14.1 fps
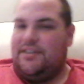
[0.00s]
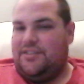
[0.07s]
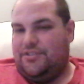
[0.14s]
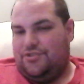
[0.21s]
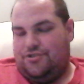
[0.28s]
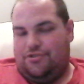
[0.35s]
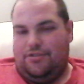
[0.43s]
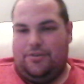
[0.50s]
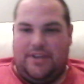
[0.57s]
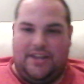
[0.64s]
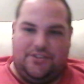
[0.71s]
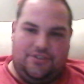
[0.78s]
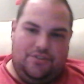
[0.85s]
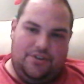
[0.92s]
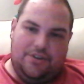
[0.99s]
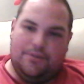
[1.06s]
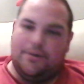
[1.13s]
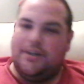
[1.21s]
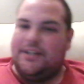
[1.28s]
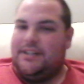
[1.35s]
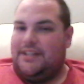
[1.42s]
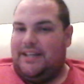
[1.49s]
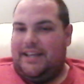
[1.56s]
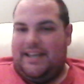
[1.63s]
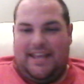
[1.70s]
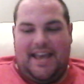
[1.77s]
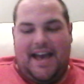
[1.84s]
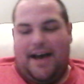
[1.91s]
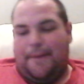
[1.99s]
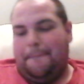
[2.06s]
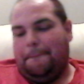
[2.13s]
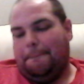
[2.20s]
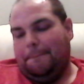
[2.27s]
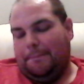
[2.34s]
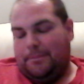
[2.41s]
This is true, yes you do. Yeah,